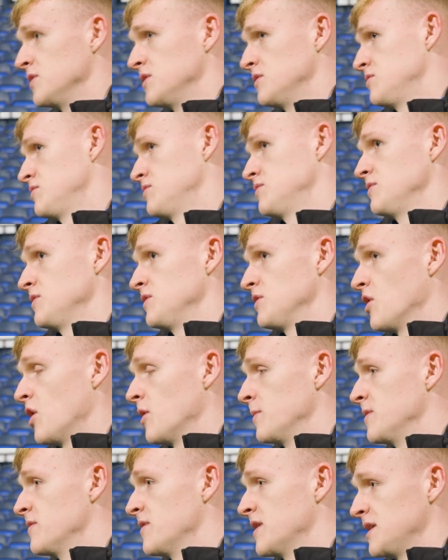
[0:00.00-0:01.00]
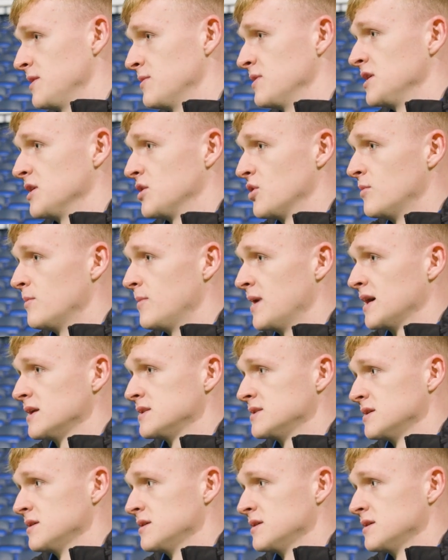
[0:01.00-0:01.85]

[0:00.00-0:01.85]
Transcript: You've got to be ready when you come back